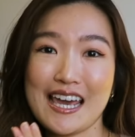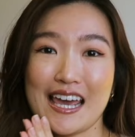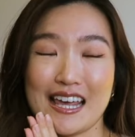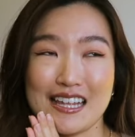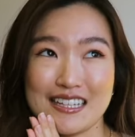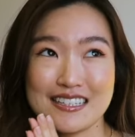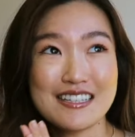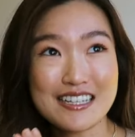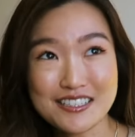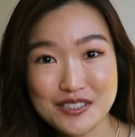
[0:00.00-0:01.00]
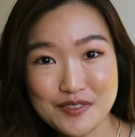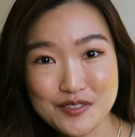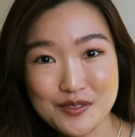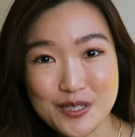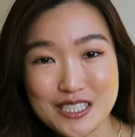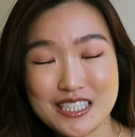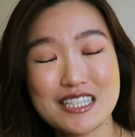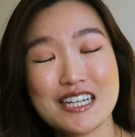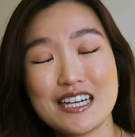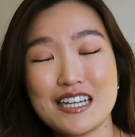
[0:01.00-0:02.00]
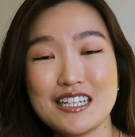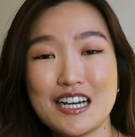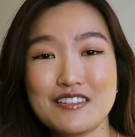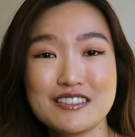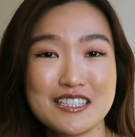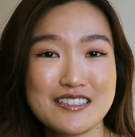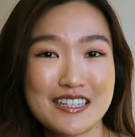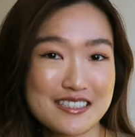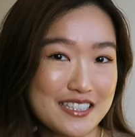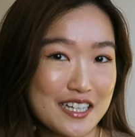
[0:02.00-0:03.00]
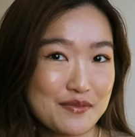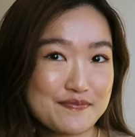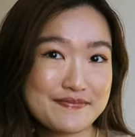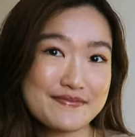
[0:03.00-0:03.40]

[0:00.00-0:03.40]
And thank you so much for watching, and I'll see you next time.